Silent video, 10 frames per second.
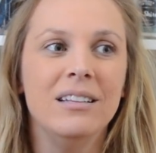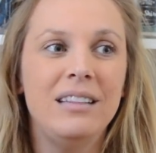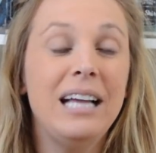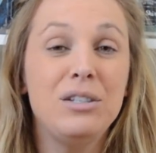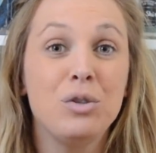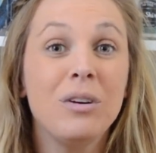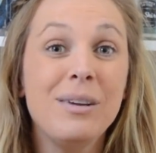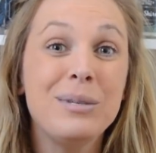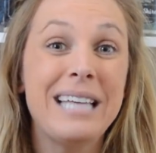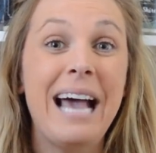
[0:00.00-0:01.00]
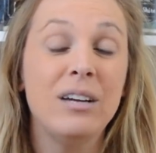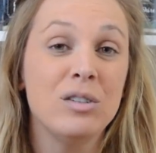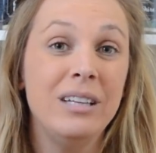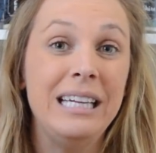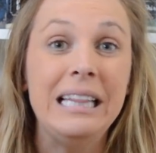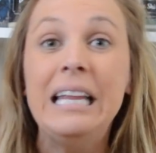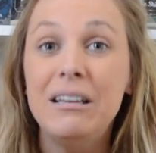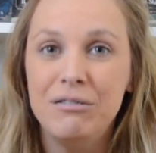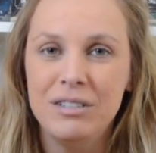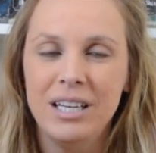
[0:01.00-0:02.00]
that story was actually
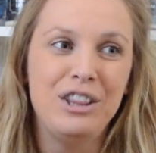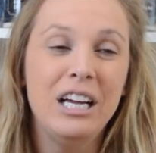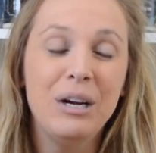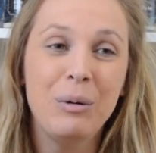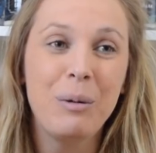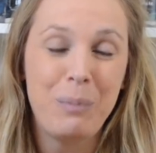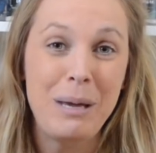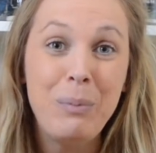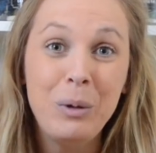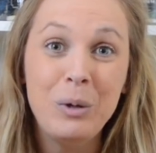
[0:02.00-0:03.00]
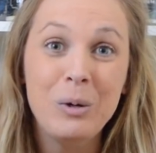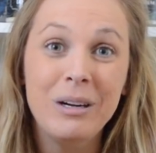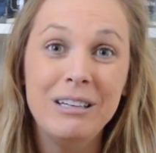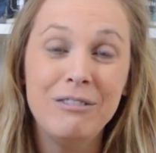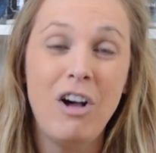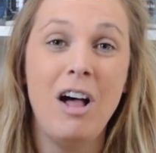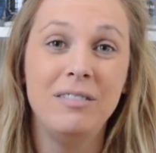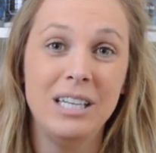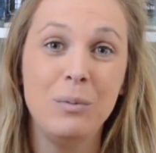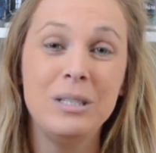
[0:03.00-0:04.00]
lived. There were people who were
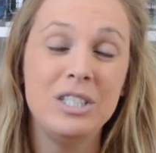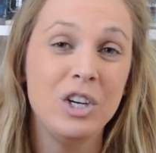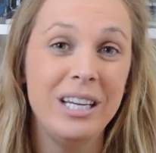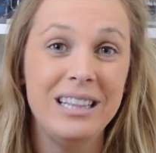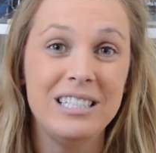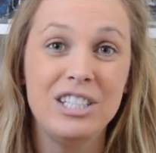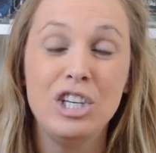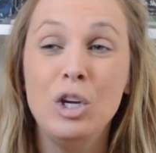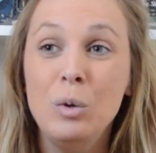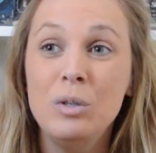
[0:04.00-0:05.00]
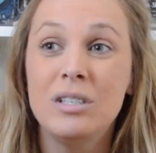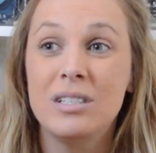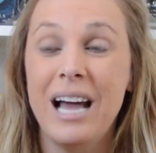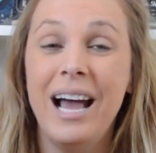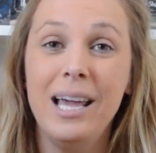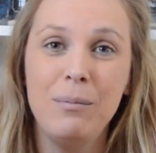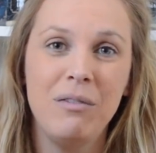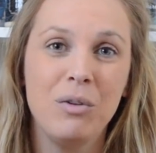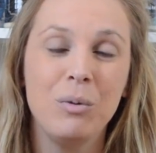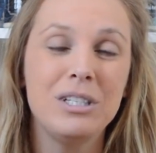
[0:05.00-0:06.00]
involved. It was during this huge time
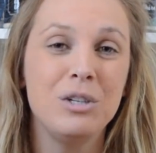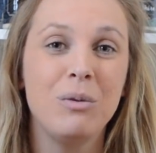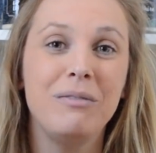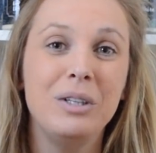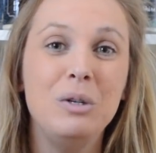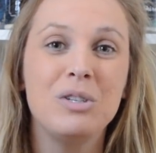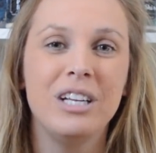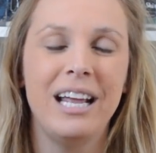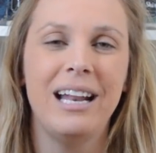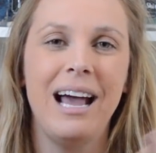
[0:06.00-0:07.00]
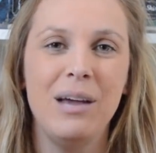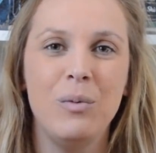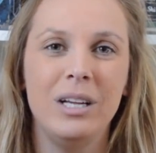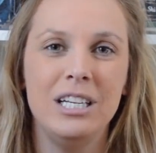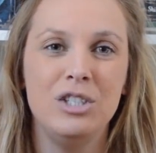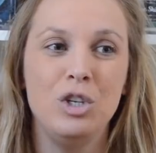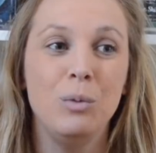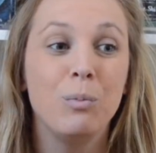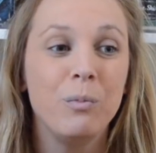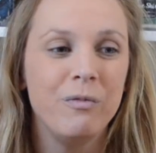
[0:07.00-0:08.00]
of the Russian Revolution, and I wanted
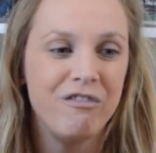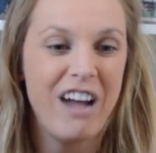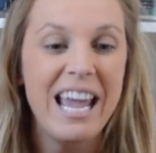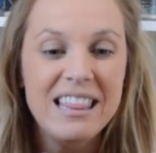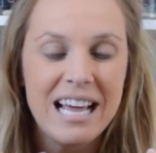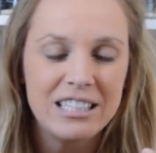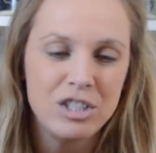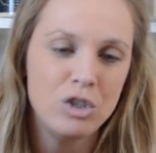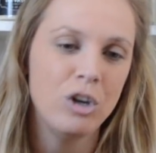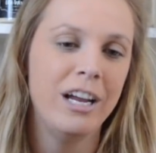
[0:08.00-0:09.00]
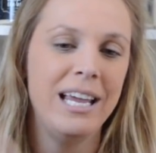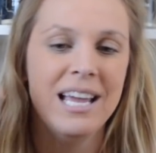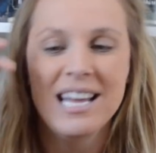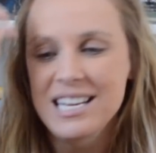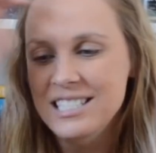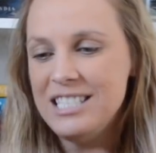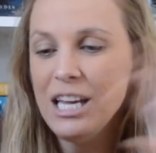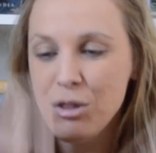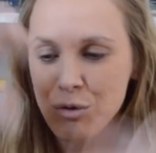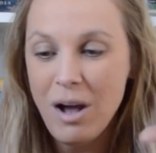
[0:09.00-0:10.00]
to find that story,
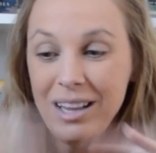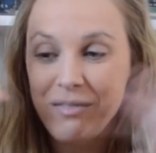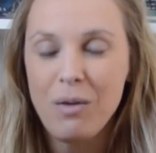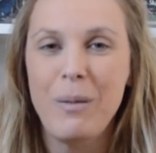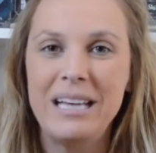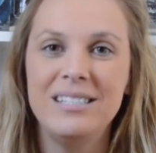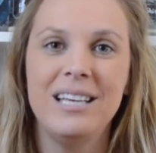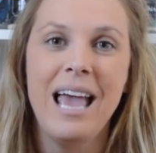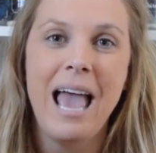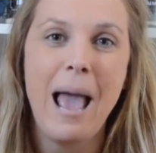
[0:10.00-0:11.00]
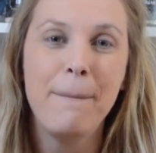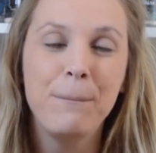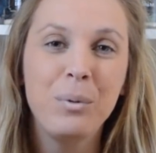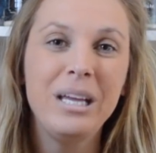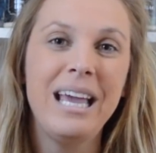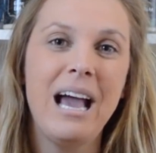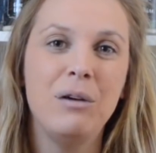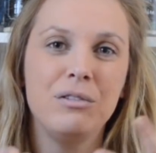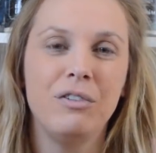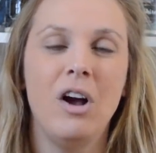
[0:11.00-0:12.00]
dig through all of the mess, and bring it
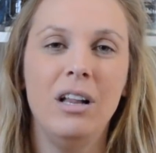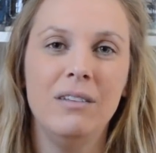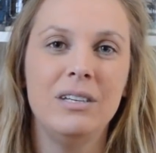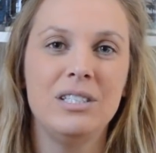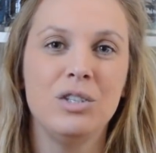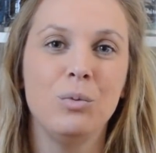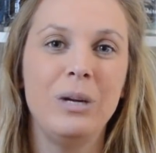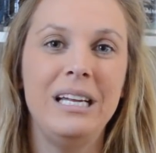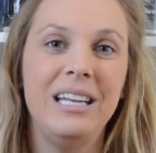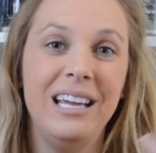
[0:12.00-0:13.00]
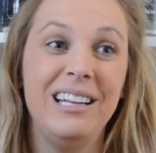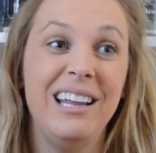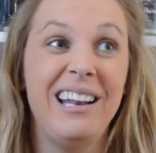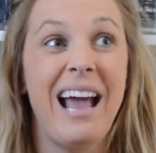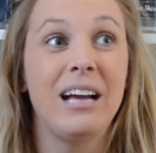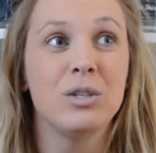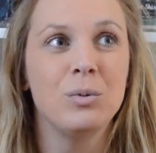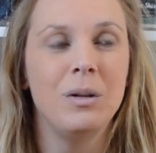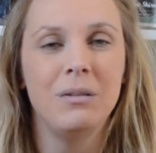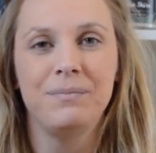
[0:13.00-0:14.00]
out for all of us to read in an
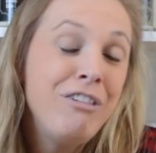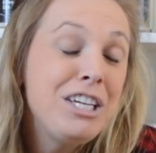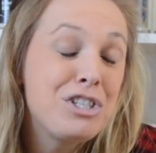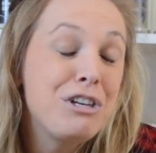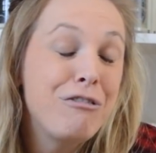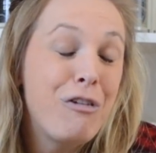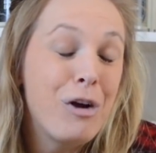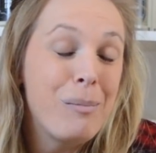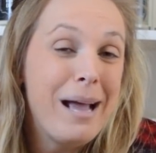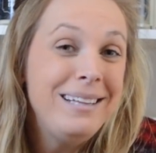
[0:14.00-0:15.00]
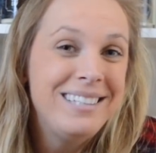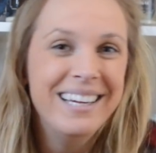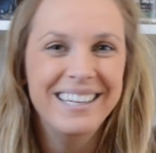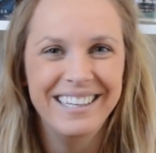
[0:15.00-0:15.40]
actual fiction format.